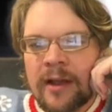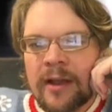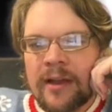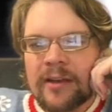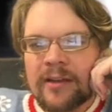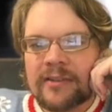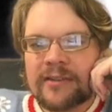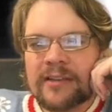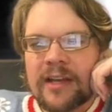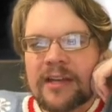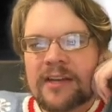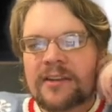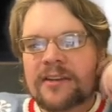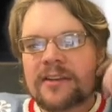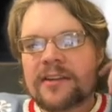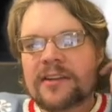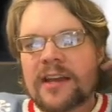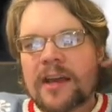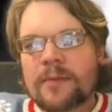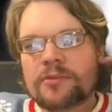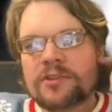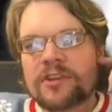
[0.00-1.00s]
Descend to the
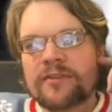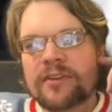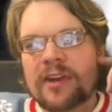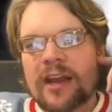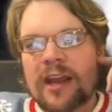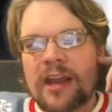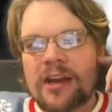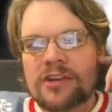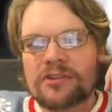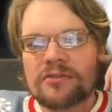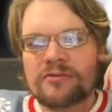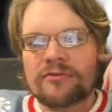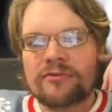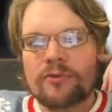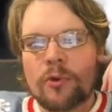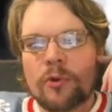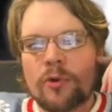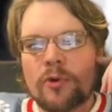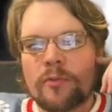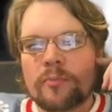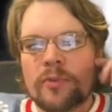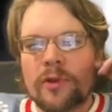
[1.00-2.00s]
depths of an ancient
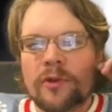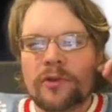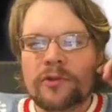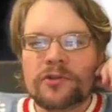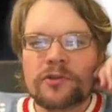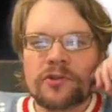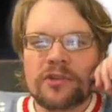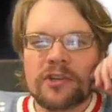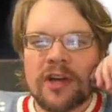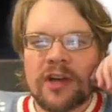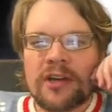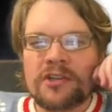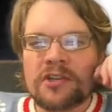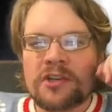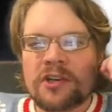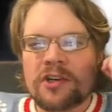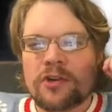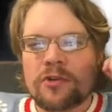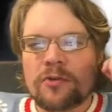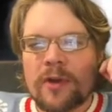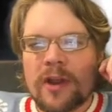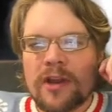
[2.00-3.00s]
fort, build your dungeon,
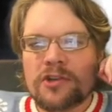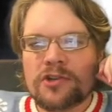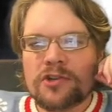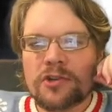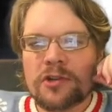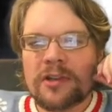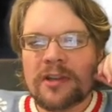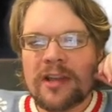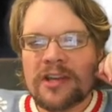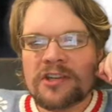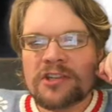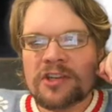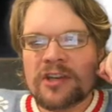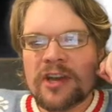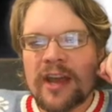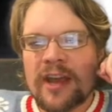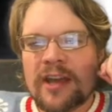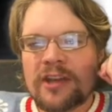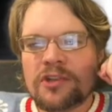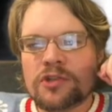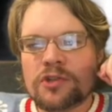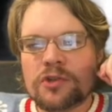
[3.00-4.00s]
and create your legend
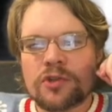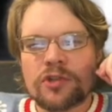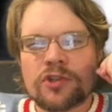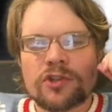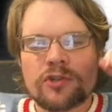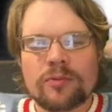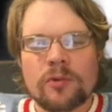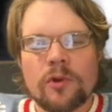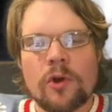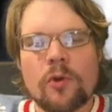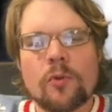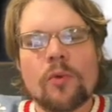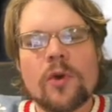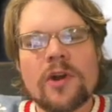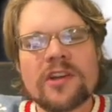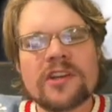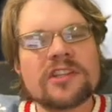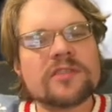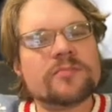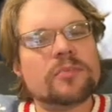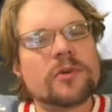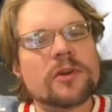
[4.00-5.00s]
as you explore. What
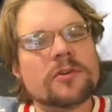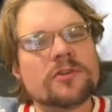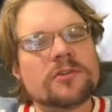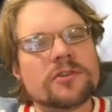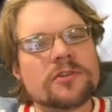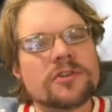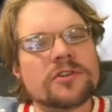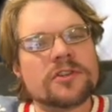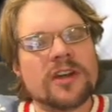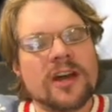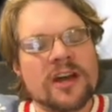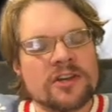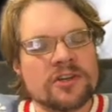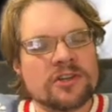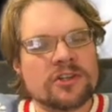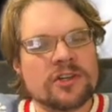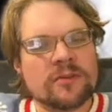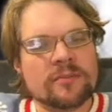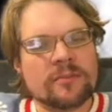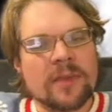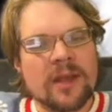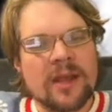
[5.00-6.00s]
does build your
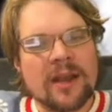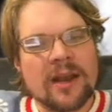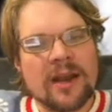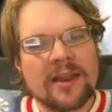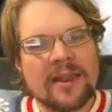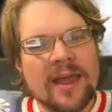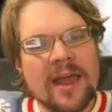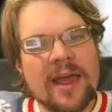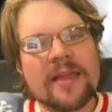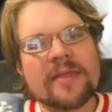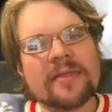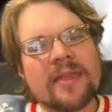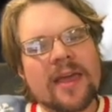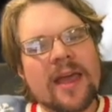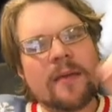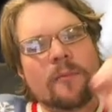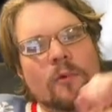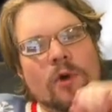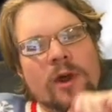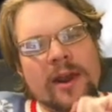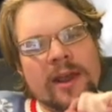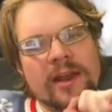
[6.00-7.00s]
dungeon mean? That
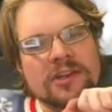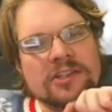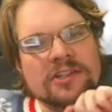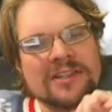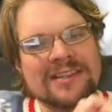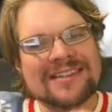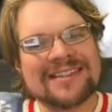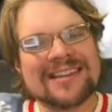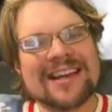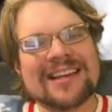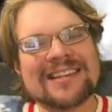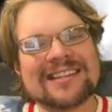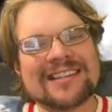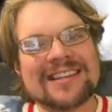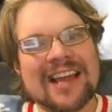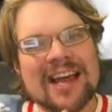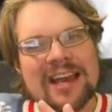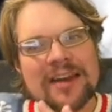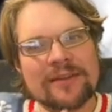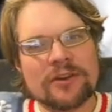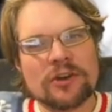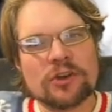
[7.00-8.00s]
that one actually does
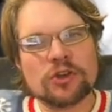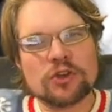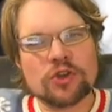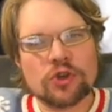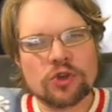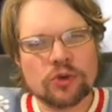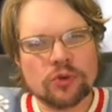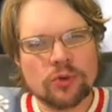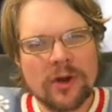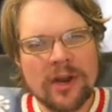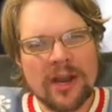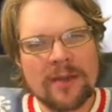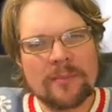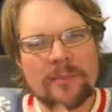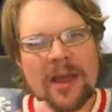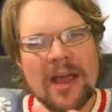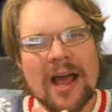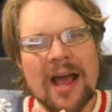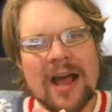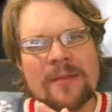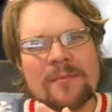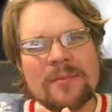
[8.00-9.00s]
kind of intrigue
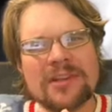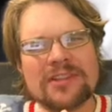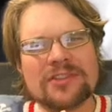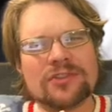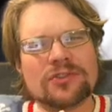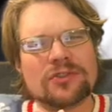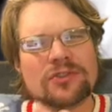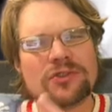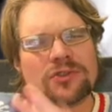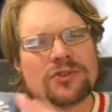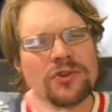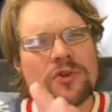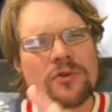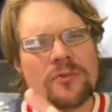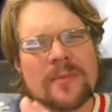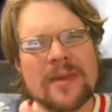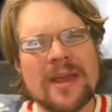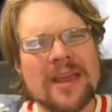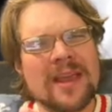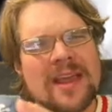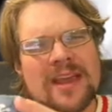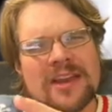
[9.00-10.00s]
me. I'm
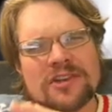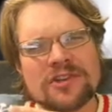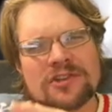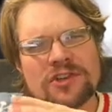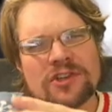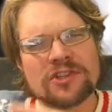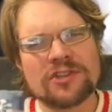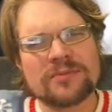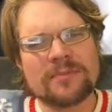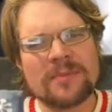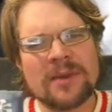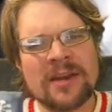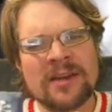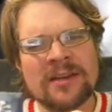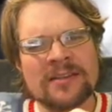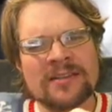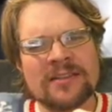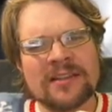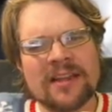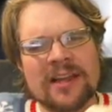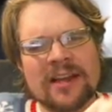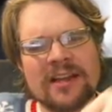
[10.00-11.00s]
assuming it just
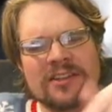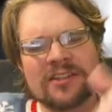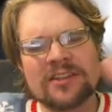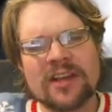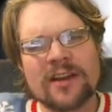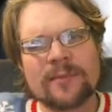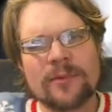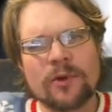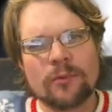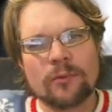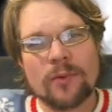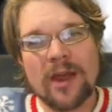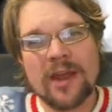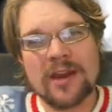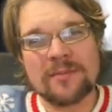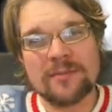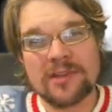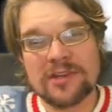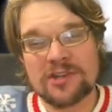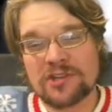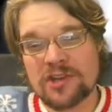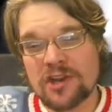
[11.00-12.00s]
means that it's going to be
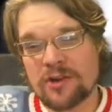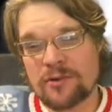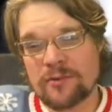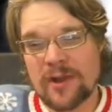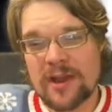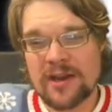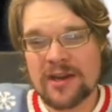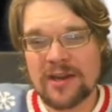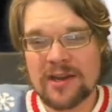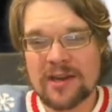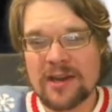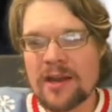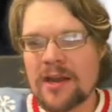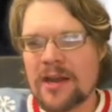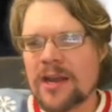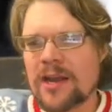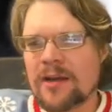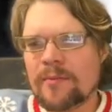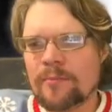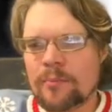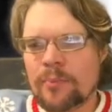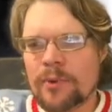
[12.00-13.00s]
randomly generated,
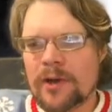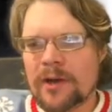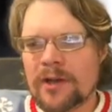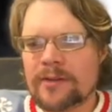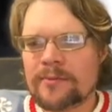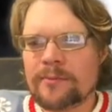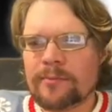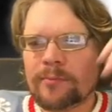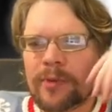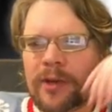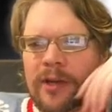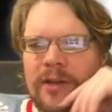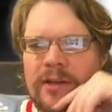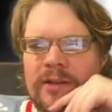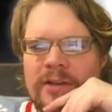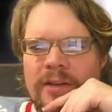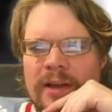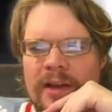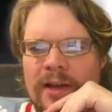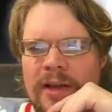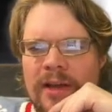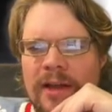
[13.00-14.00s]
but but
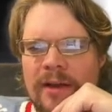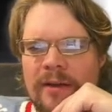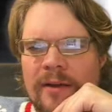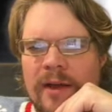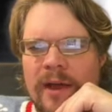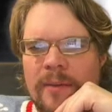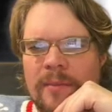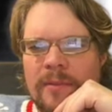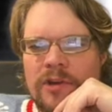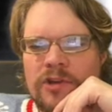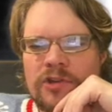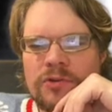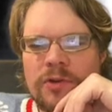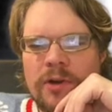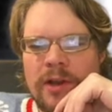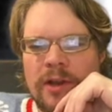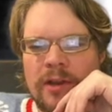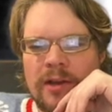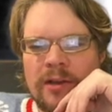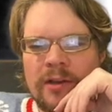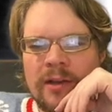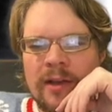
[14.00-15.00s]
uh, I'm
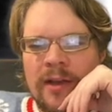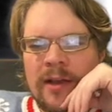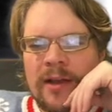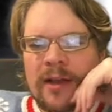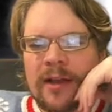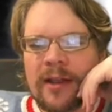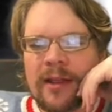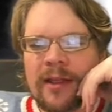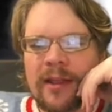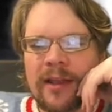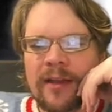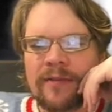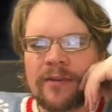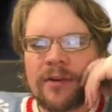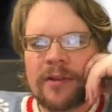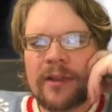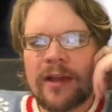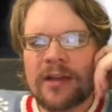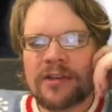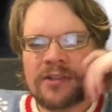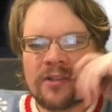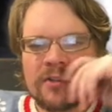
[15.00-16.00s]
intrigued. Live your
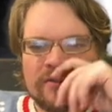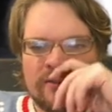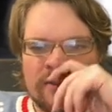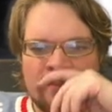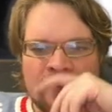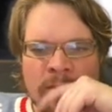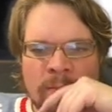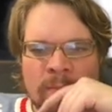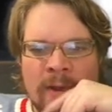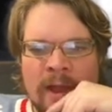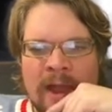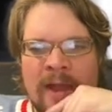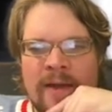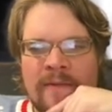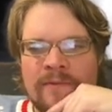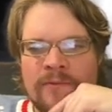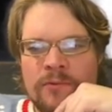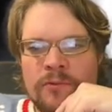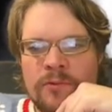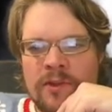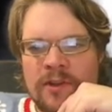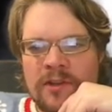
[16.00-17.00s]
legend from your path
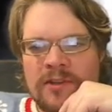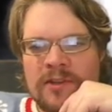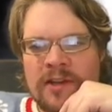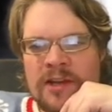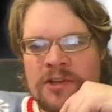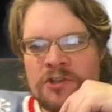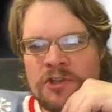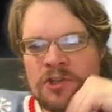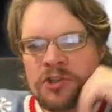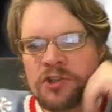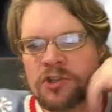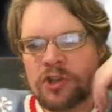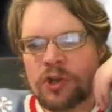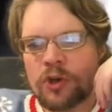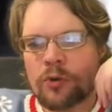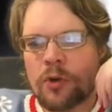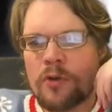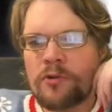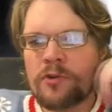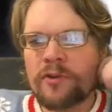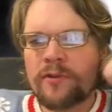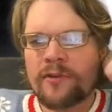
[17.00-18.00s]
through the dungeon to the
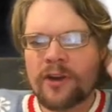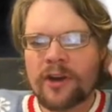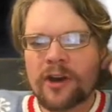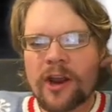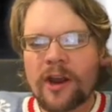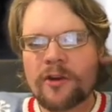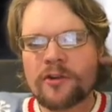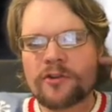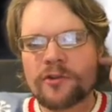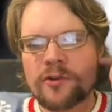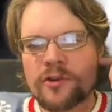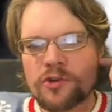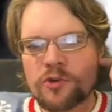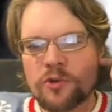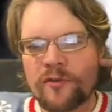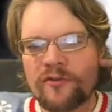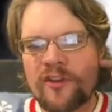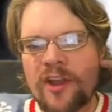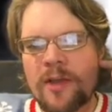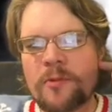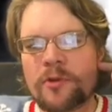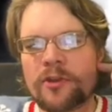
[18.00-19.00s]
growth of your character into a
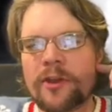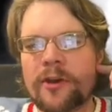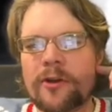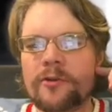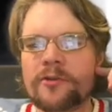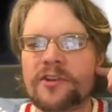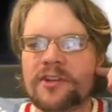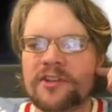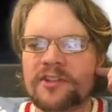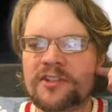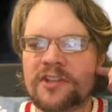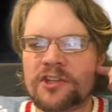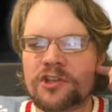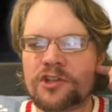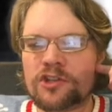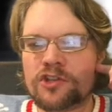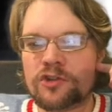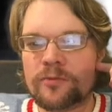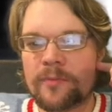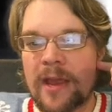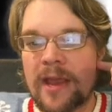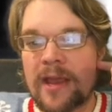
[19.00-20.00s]
fabled hero. The
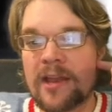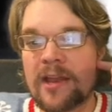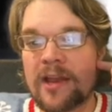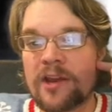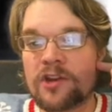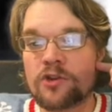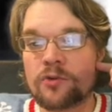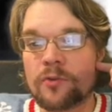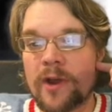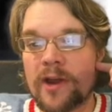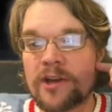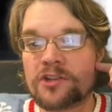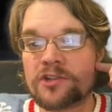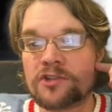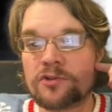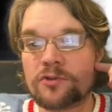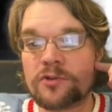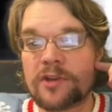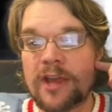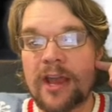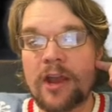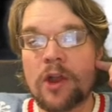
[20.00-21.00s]
decisions you make and directions
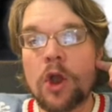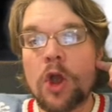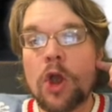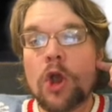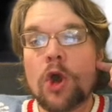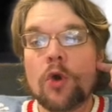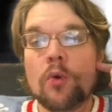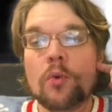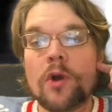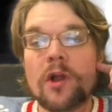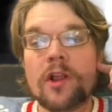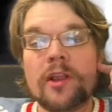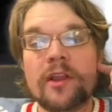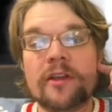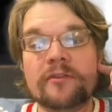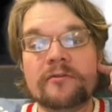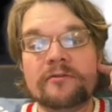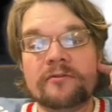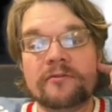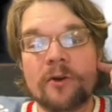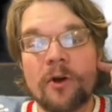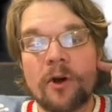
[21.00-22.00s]
you take will
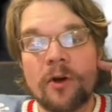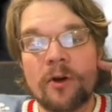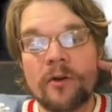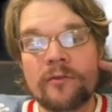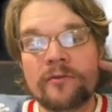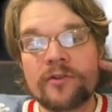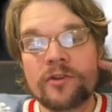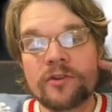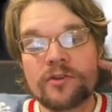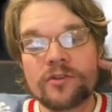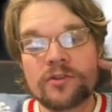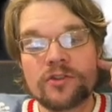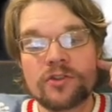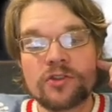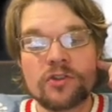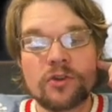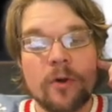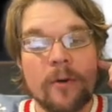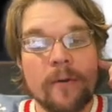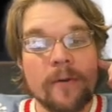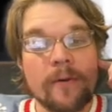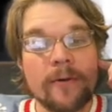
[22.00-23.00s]
evolve your
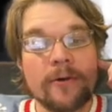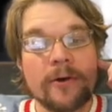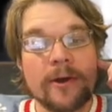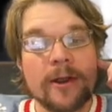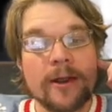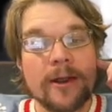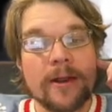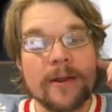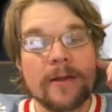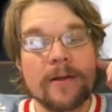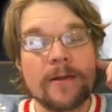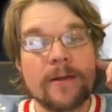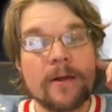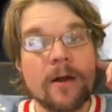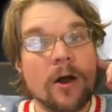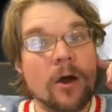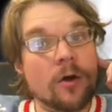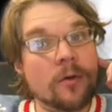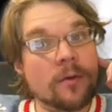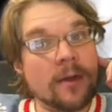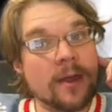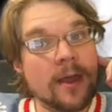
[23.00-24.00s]
story.
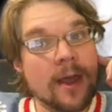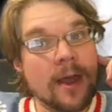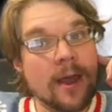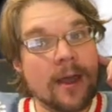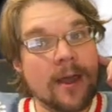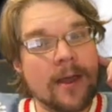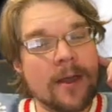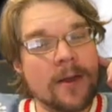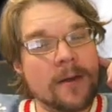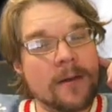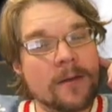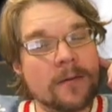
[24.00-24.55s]
Okay.